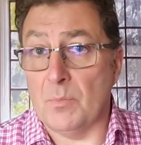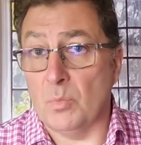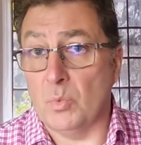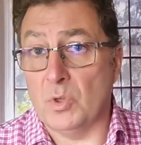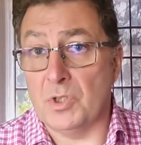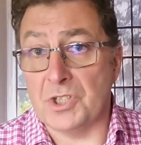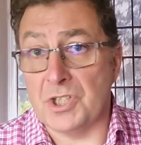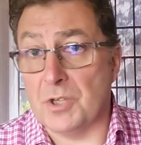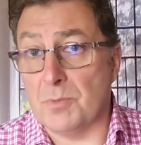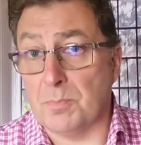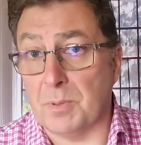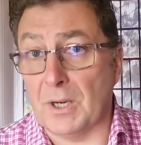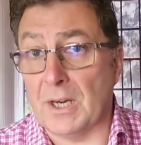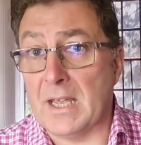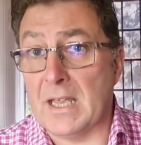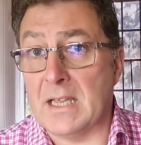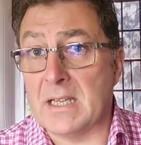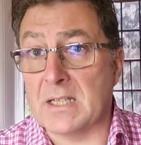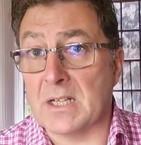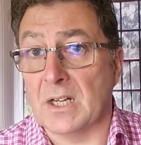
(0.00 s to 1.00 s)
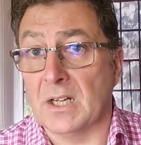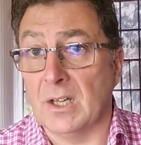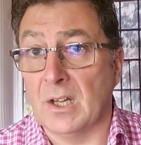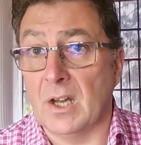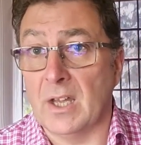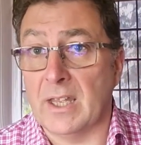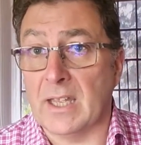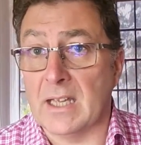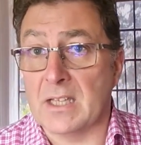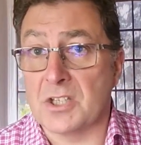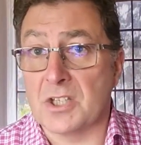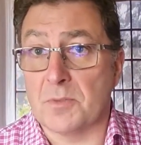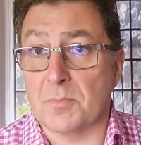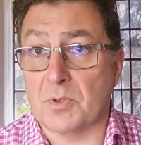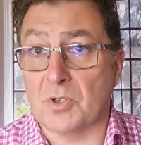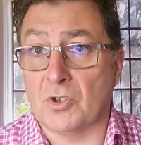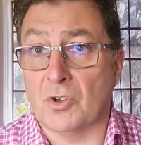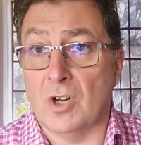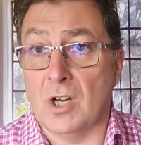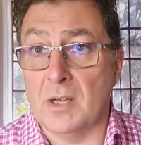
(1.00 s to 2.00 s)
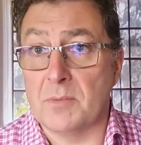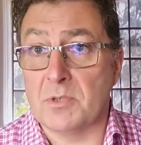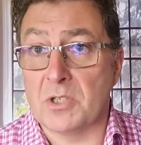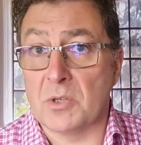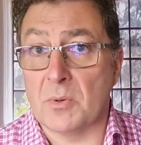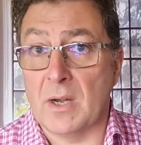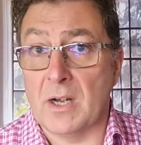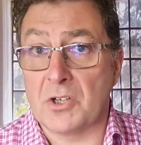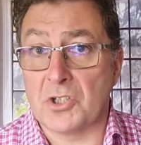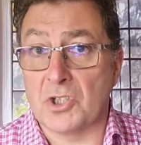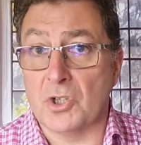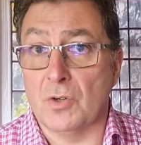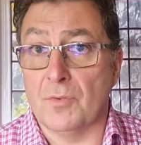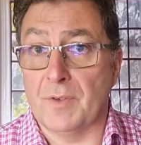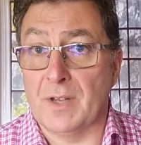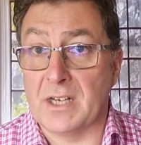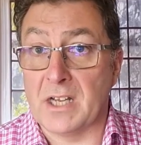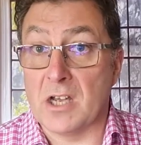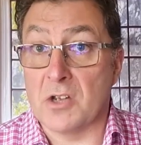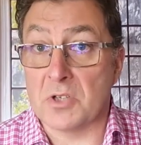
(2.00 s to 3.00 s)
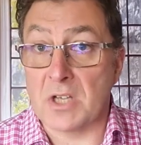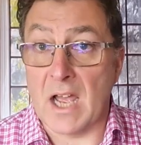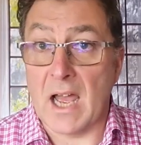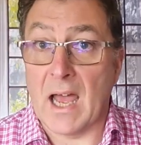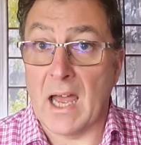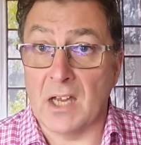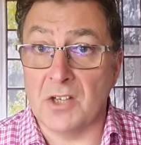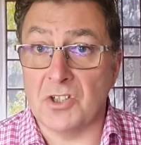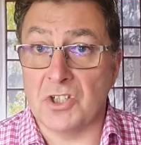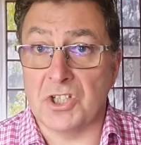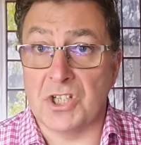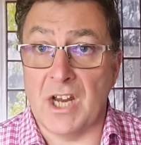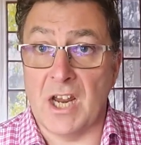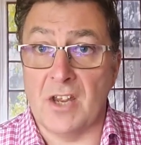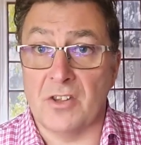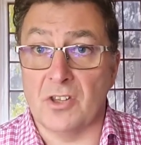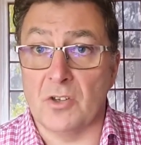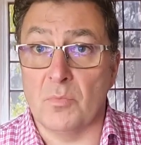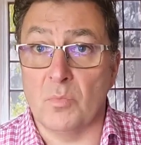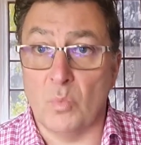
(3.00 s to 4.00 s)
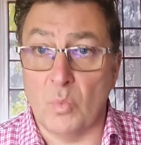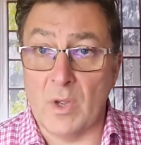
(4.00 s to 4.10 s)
would you please like and subscribe to our short videos and share them